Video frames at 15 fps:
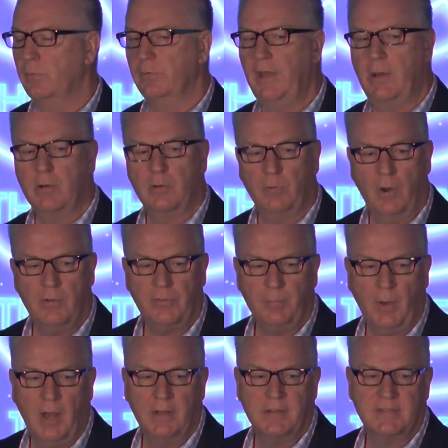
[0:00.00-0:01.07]
Now, a growth
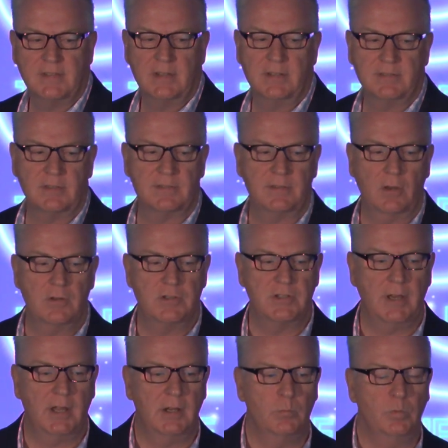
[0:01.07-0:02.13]
mindset is
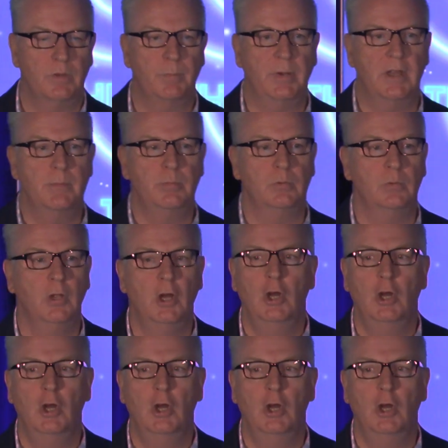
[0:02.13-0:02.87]
associated with people